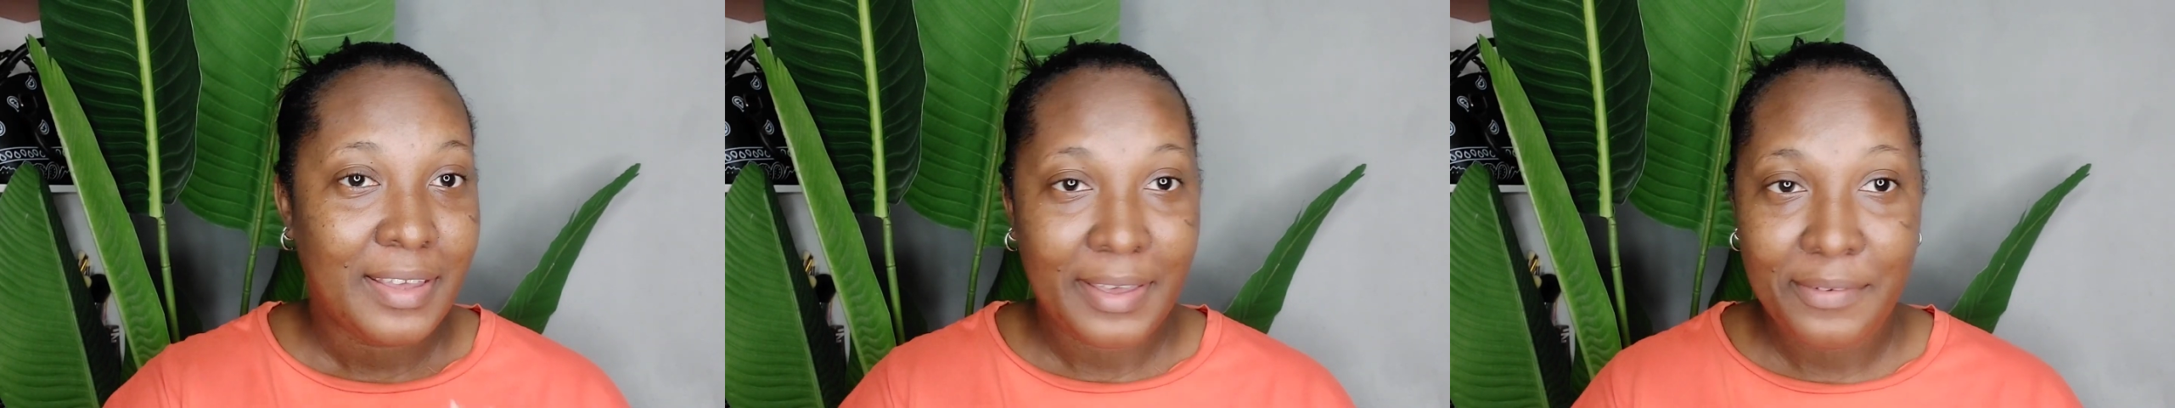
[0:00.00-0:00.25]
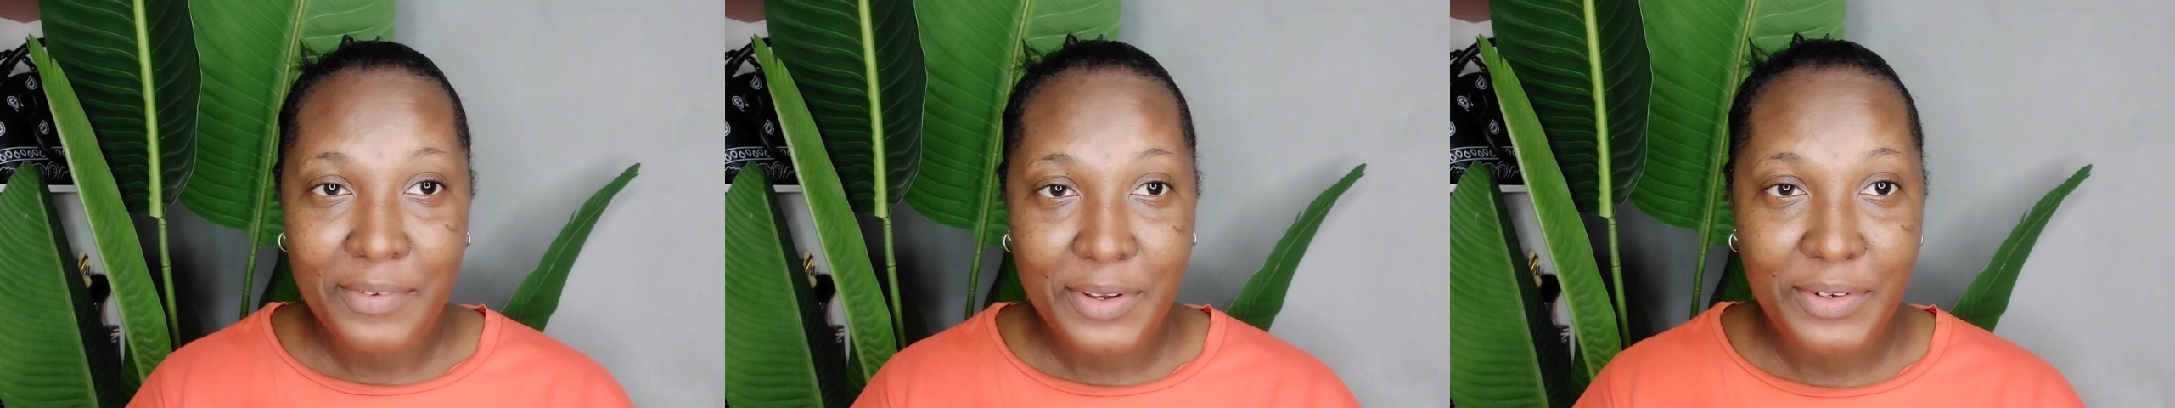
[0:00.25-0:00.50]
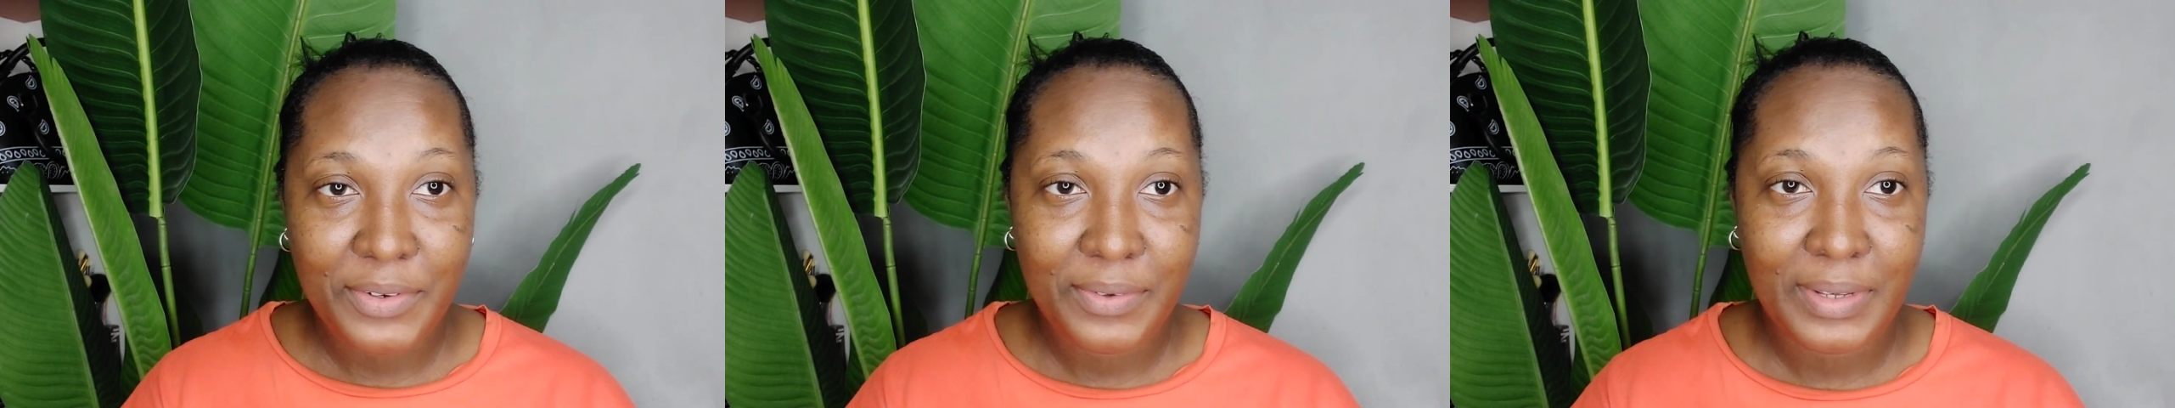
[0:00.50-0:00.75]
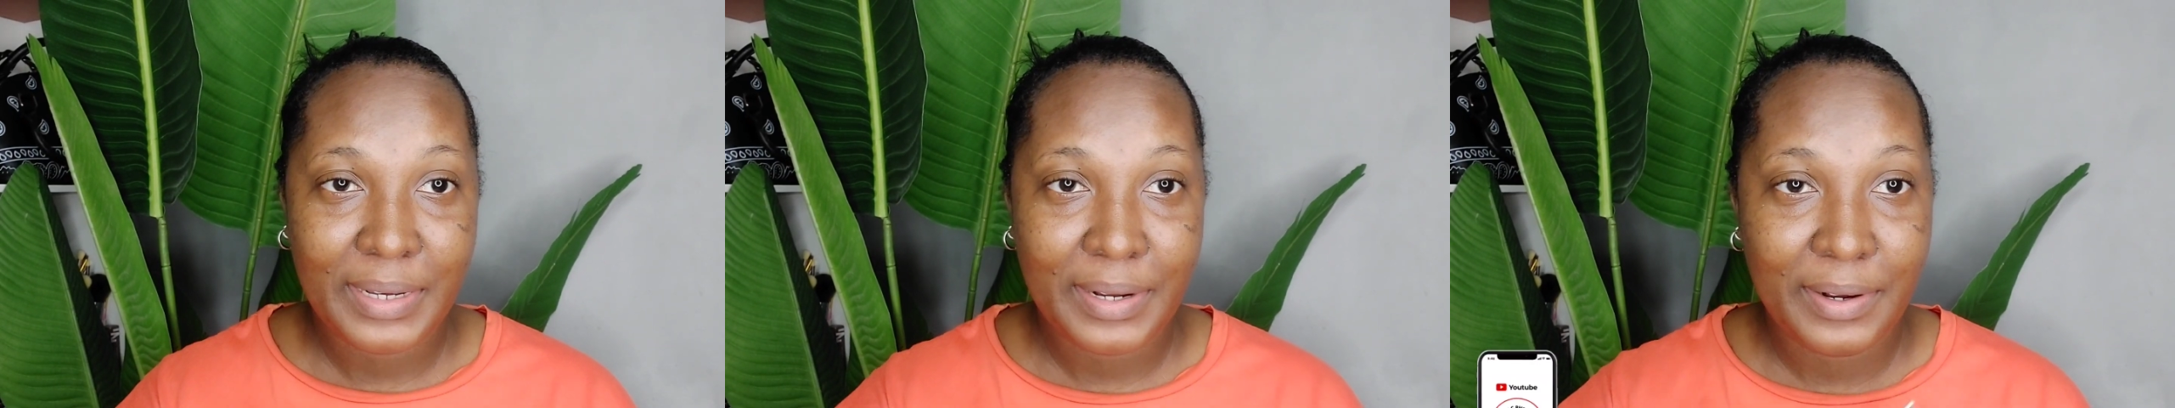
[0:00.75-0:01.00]
If you're
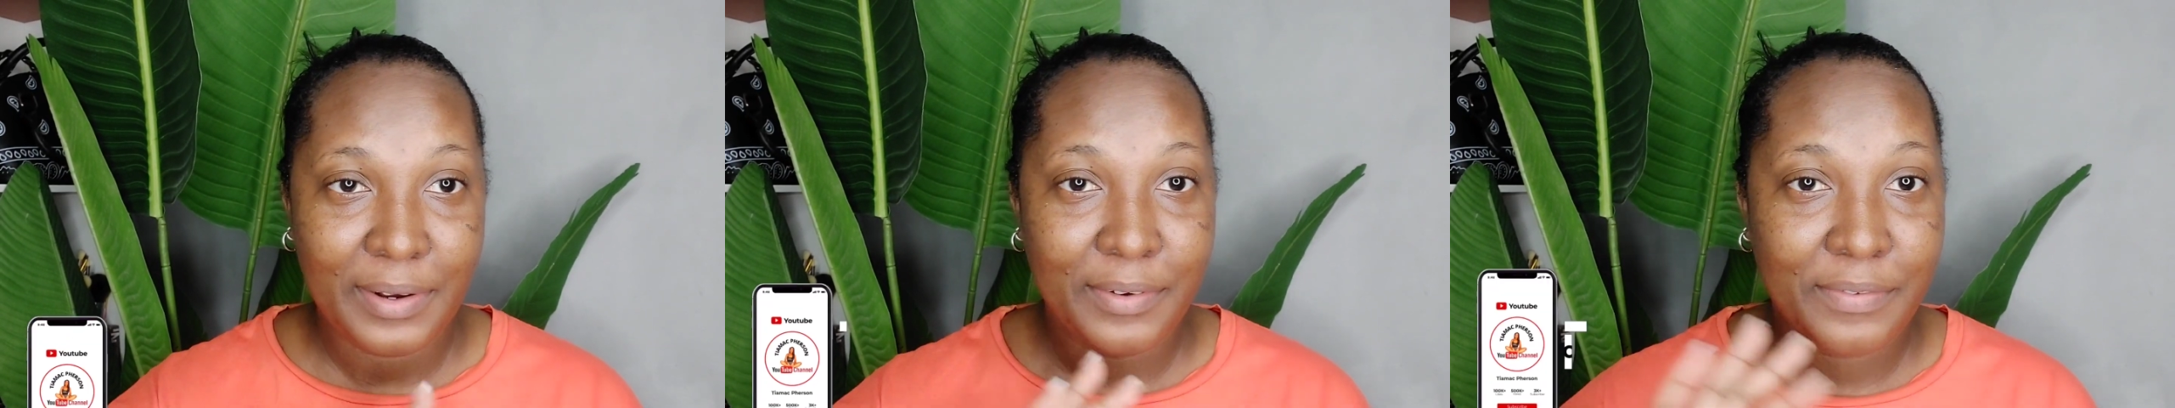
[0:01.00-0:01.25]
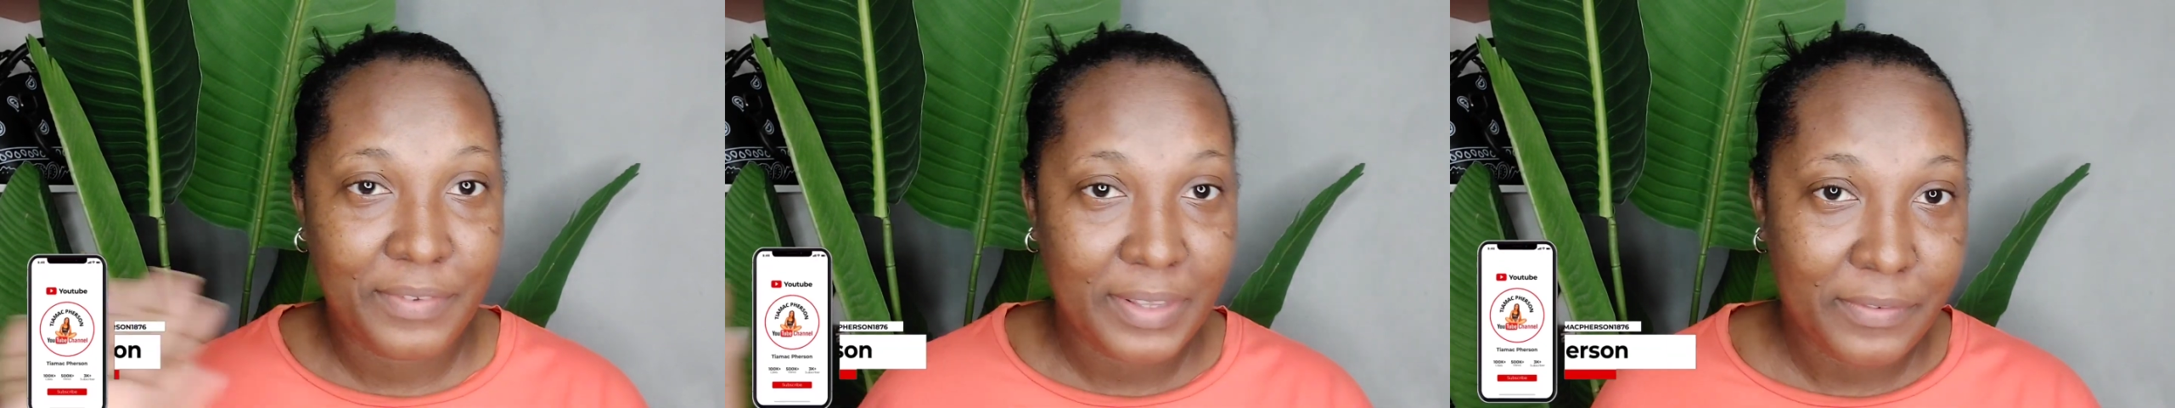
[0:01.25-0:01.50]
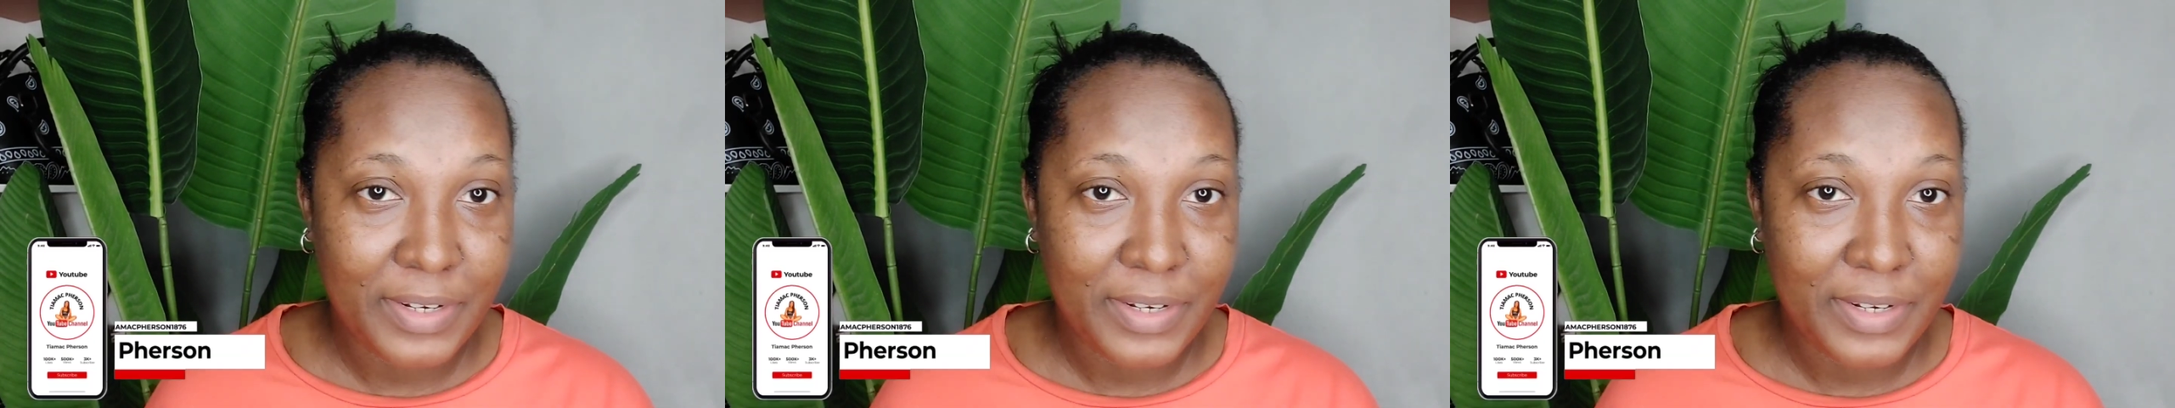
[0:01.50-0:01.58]
new here, feel